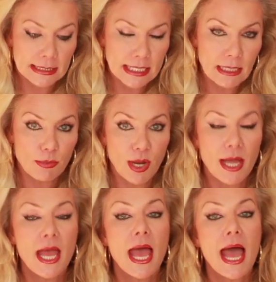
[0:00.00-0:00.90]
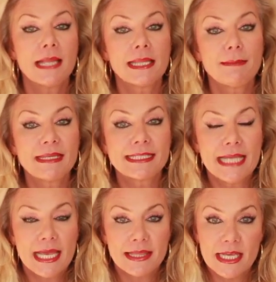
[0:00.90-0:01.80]
in Libra. And let me
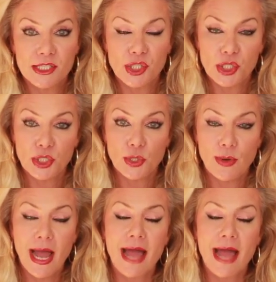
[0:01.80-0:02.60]
say this too.